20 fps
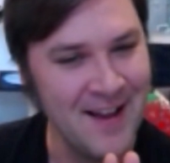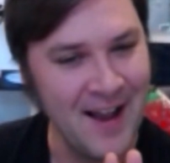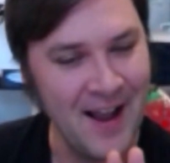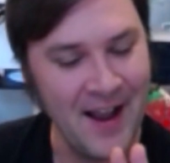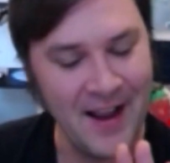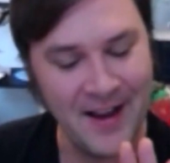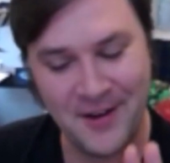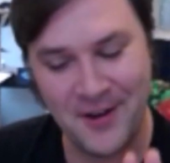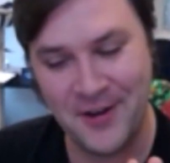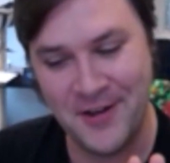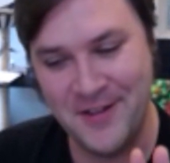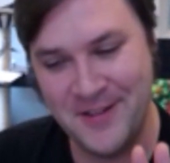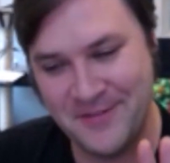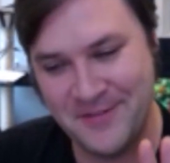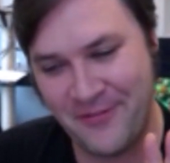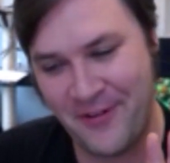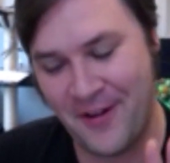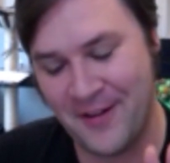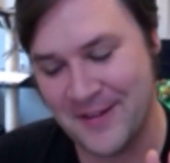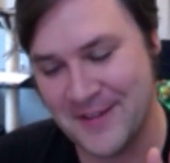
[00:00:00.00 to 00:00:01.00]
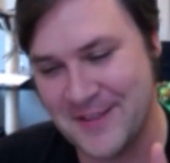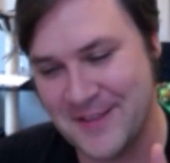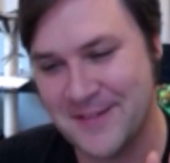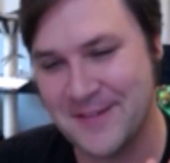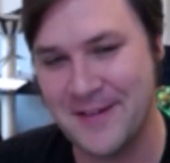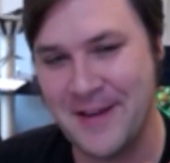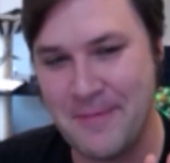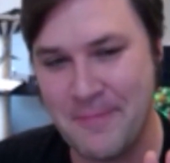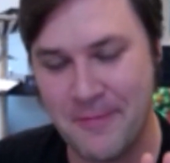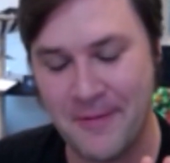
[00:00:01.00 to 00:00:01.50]
I couldn't fall
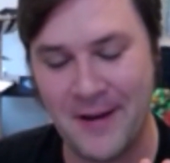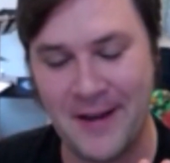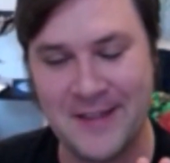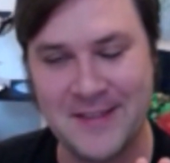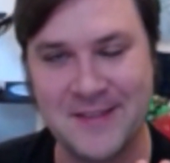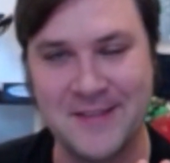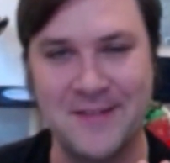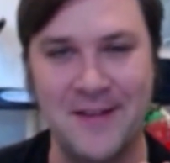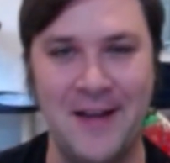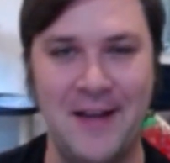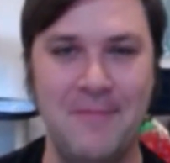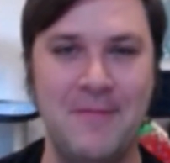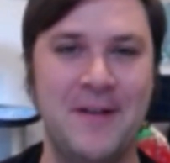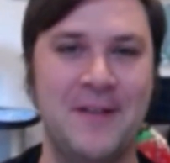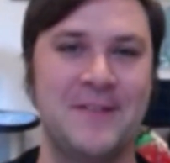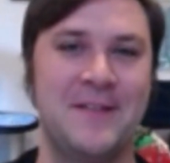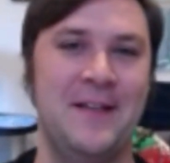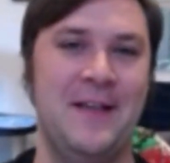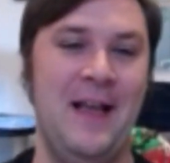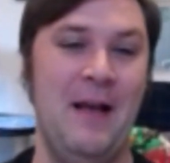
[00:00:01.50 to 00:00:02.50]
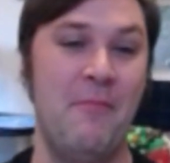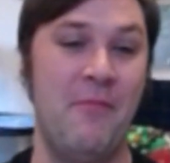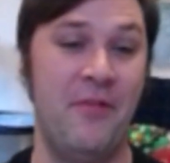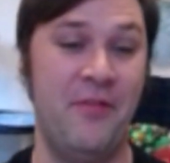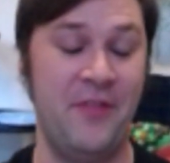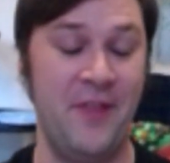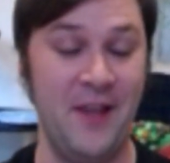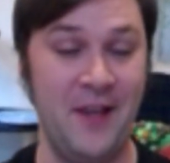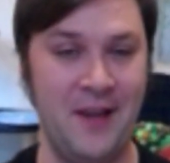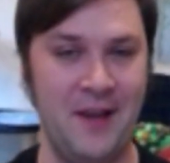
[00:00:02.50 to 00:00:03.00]
asleep last night because I kept
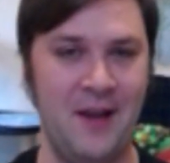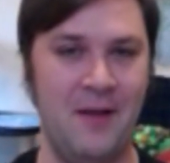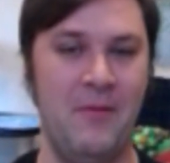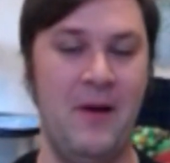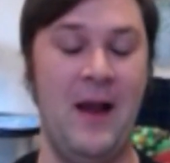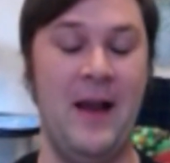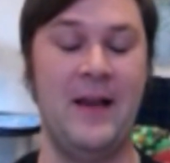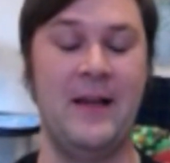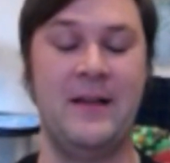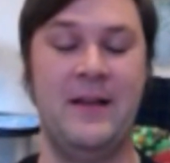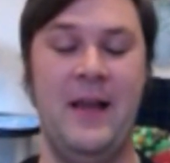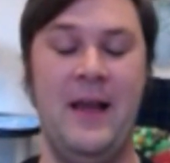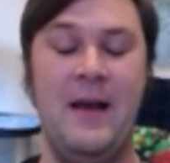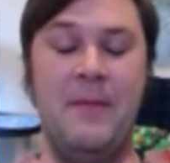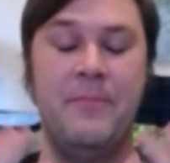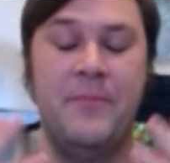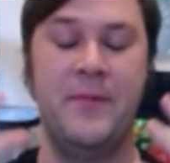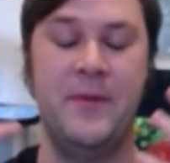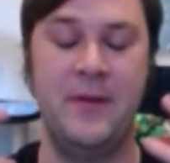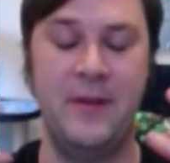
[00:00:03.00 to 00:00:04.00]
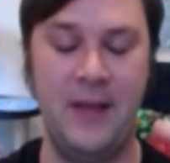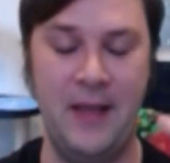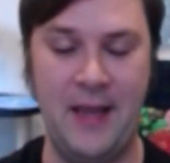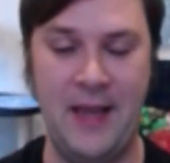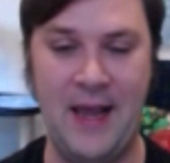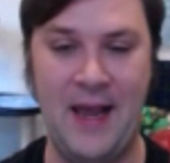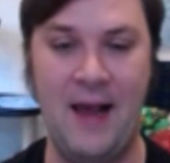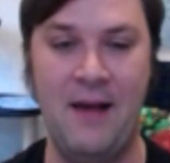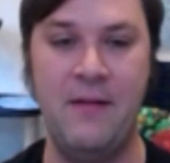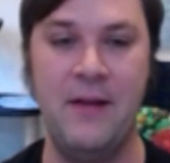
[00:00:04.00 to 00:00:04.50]
thinking of,
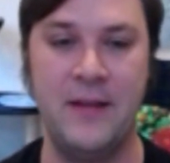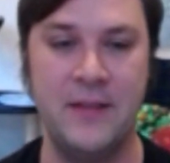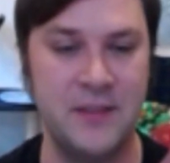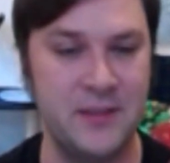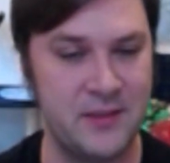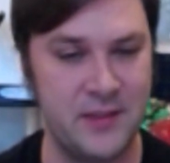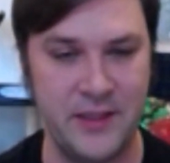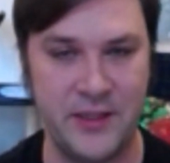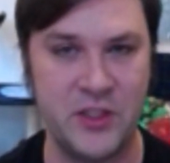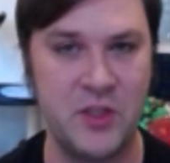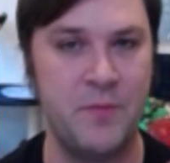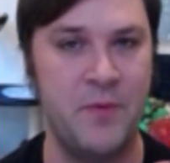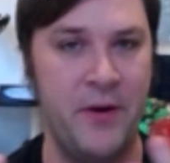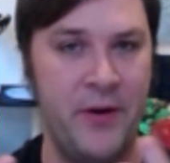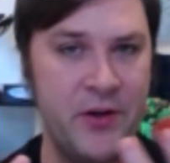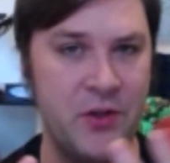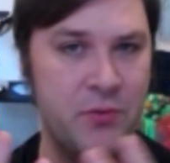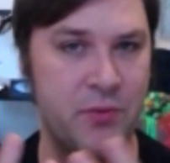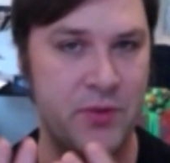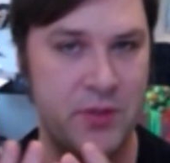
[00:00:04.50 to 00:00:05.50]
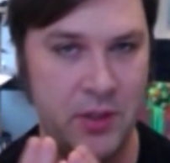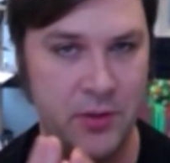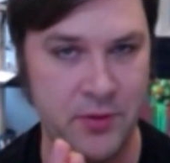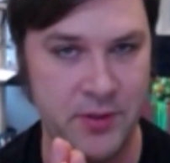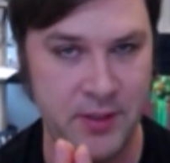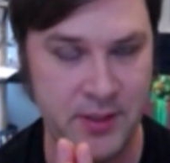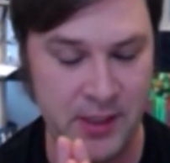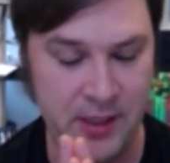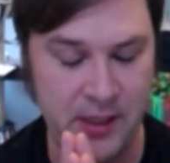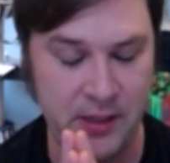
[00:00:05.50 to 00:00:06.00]
just the experience was so
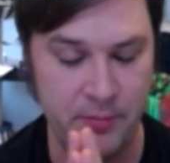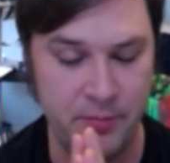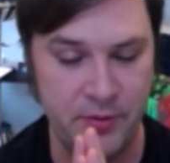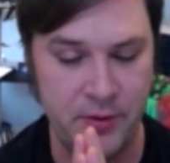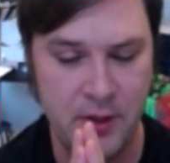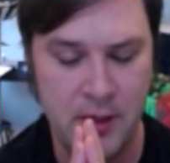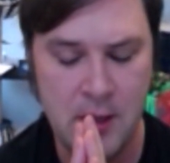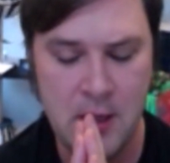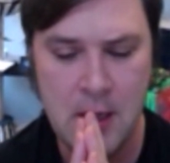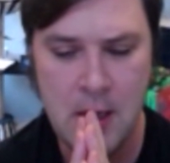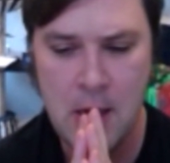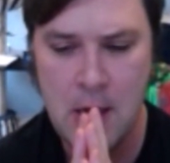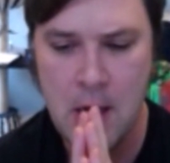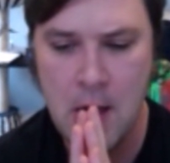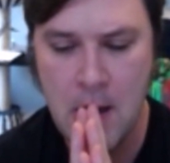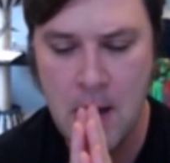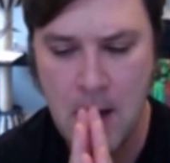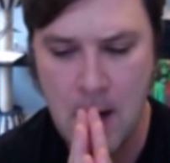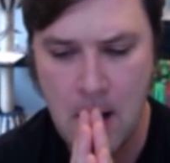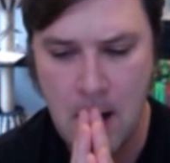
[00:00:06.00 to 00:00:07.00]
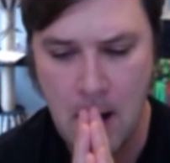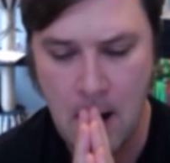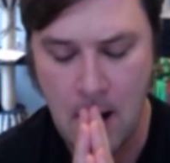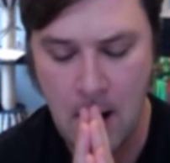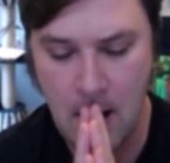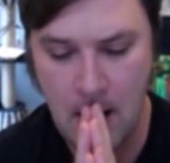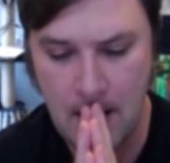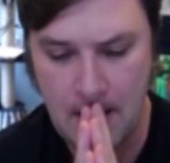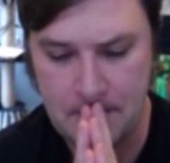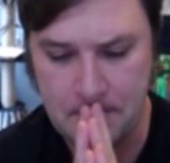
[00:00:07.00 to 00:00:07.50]
deep.
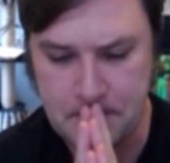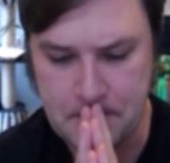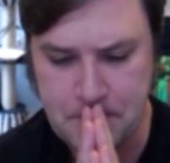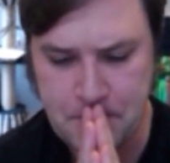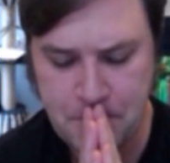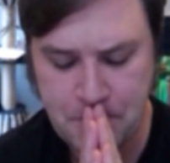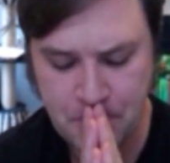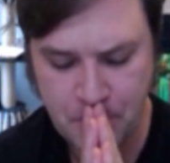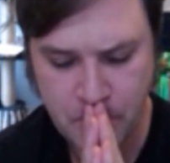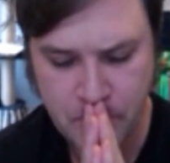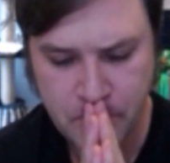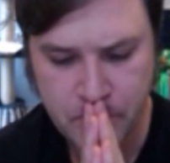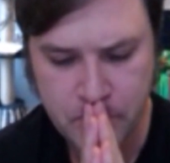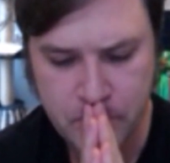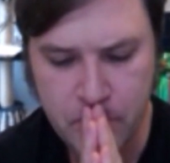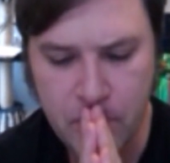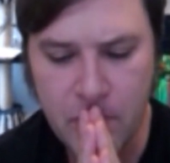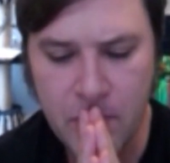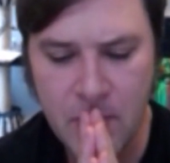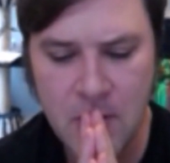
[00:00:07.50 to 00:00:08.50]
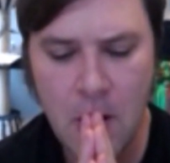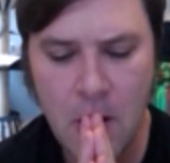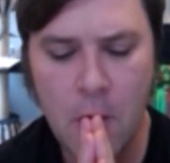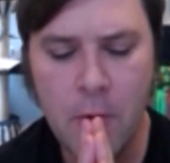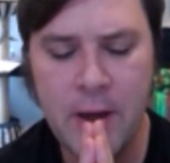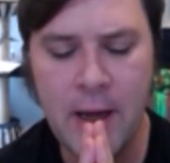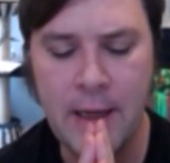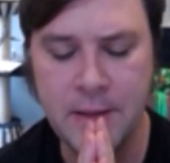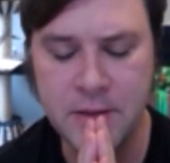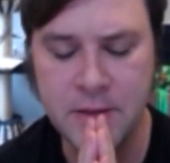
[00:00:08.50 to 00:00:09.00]

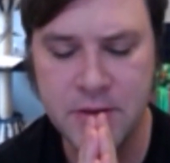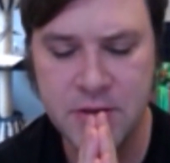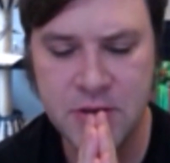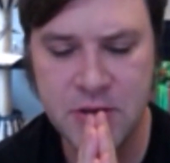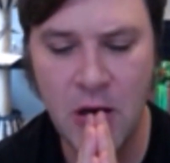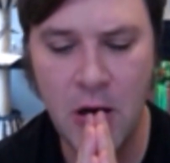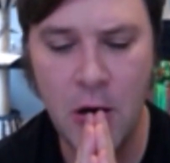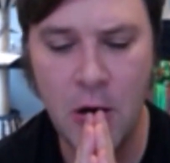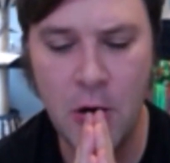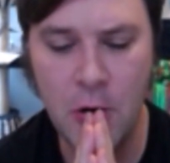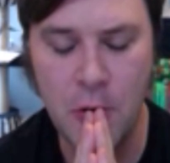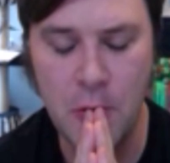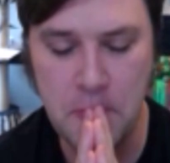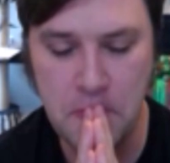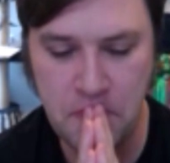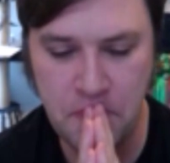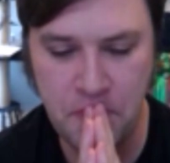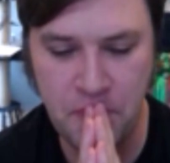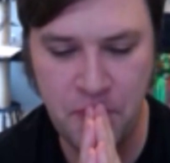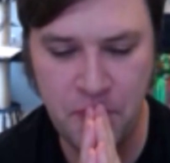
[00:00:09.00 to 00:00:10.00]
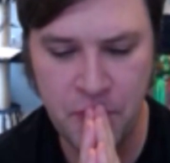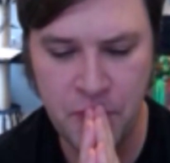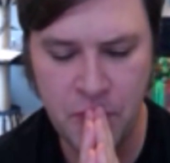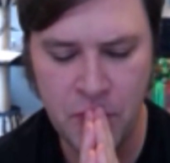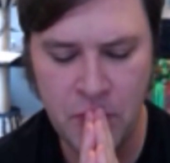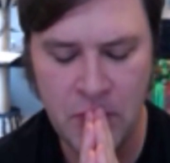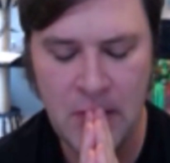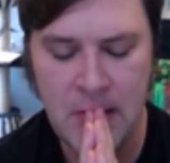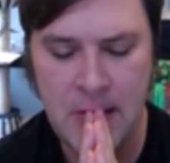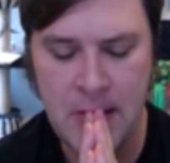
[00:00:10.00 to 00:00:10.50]
Okay, so
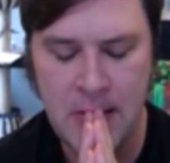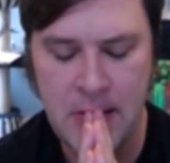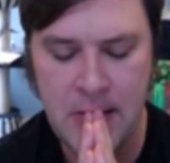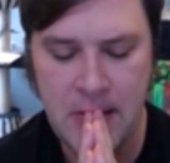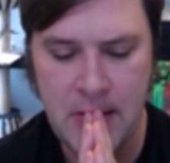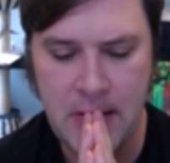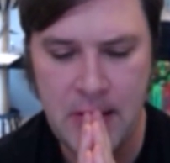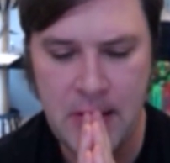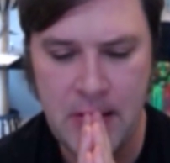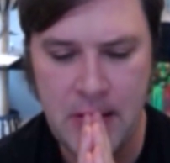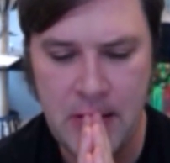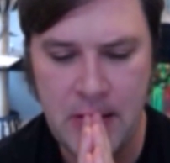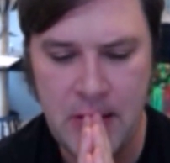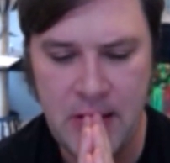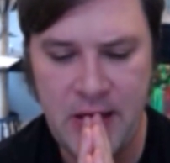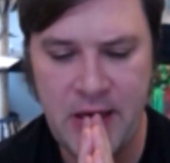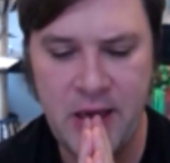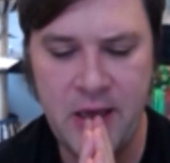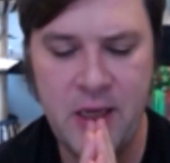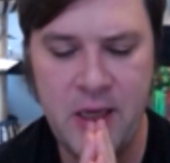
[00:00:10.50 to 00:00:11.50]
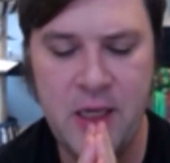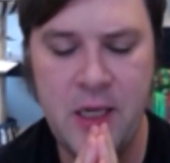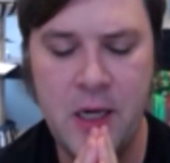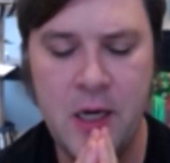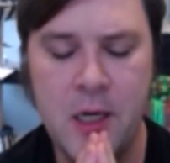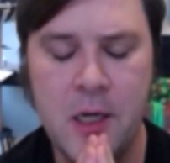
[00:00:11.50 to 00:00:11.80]
he's